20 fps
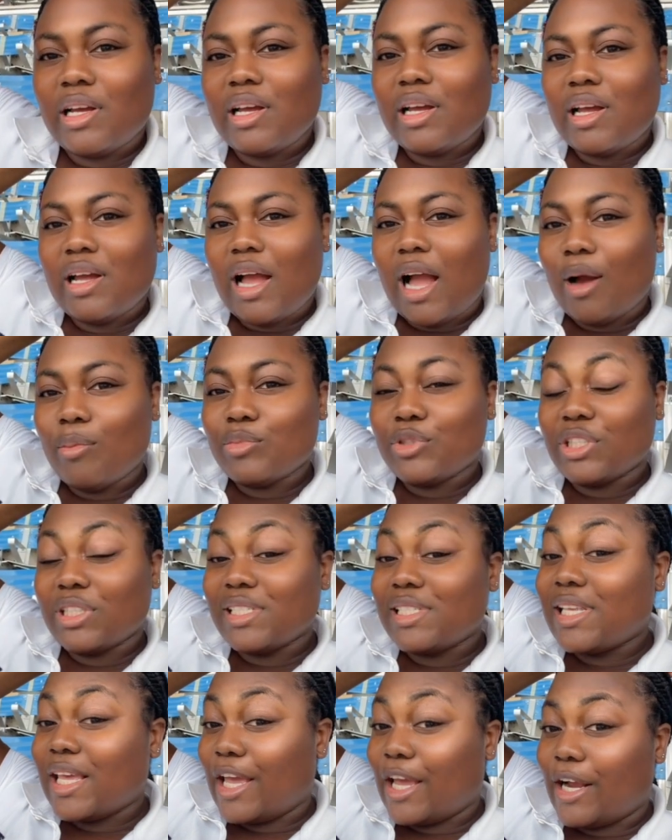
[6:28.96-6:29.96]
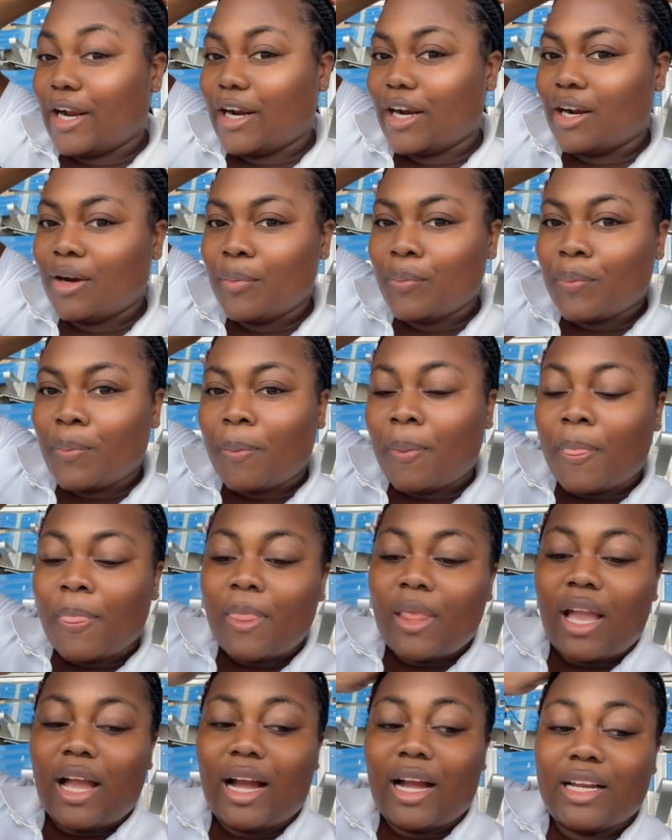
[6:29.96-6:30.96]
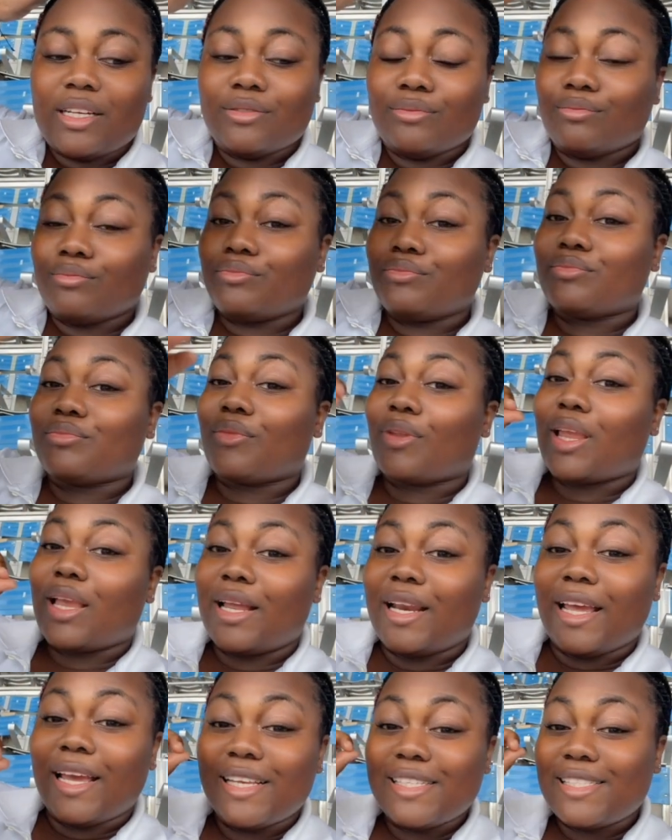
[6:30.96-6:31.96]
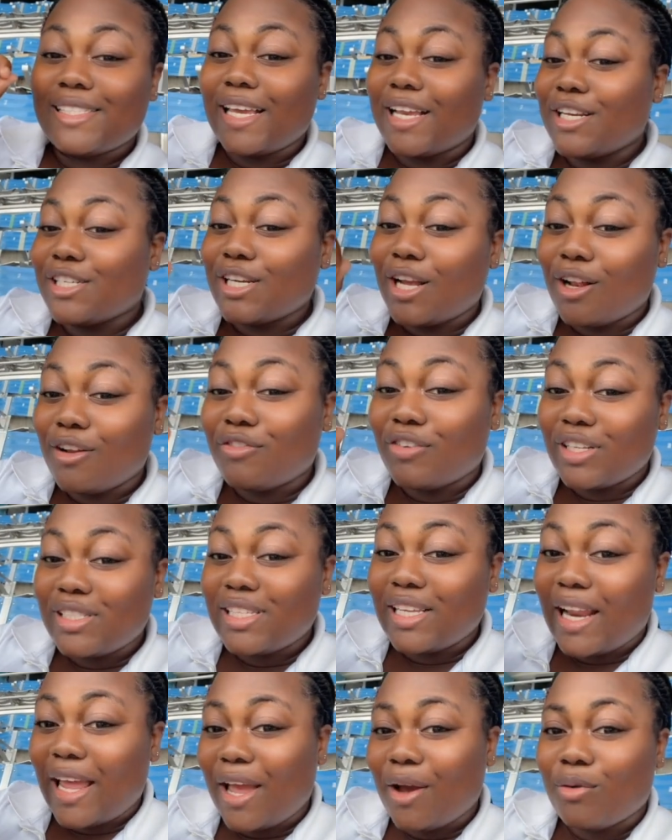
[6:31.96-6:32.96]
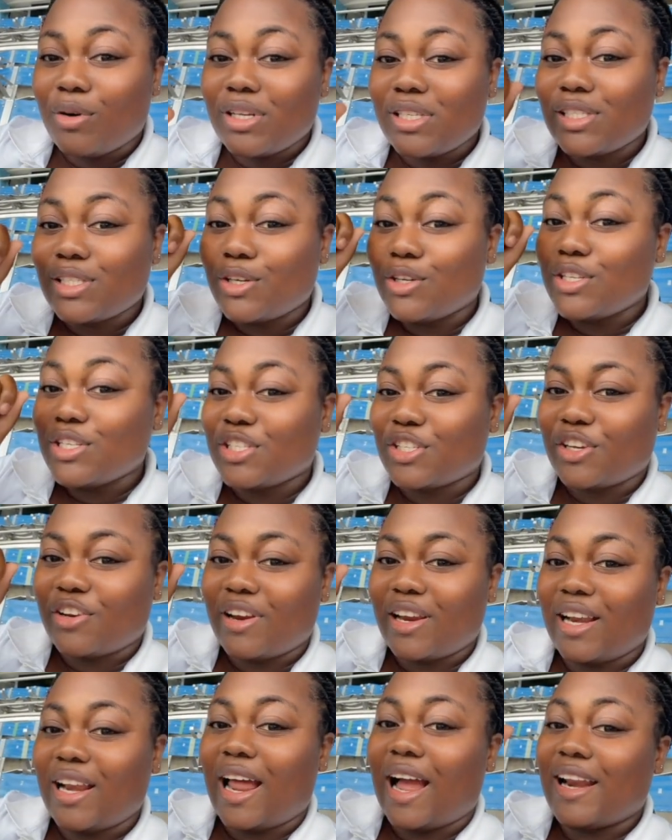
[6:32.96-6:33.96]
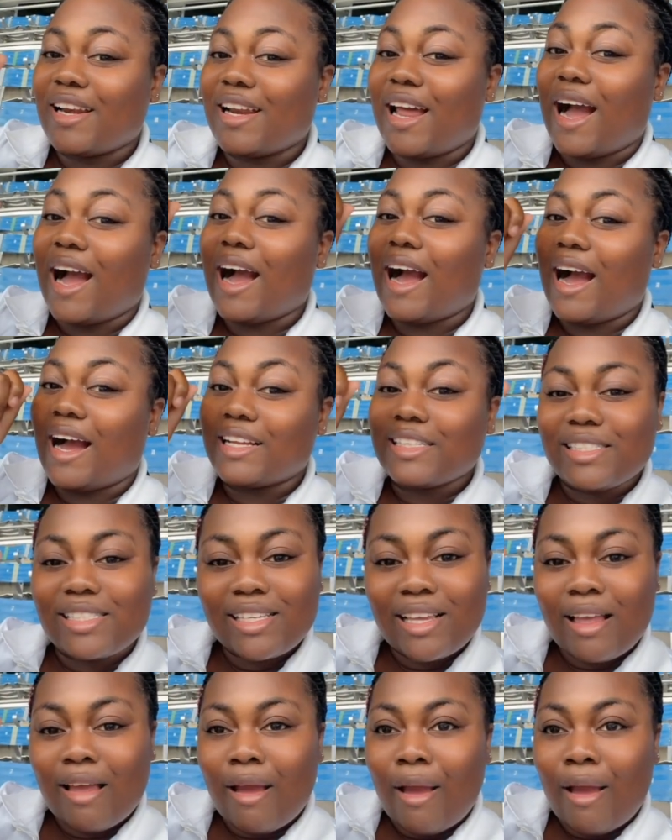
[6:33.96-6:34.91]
I'm just here. And the essential for today was sunscreen and a hat,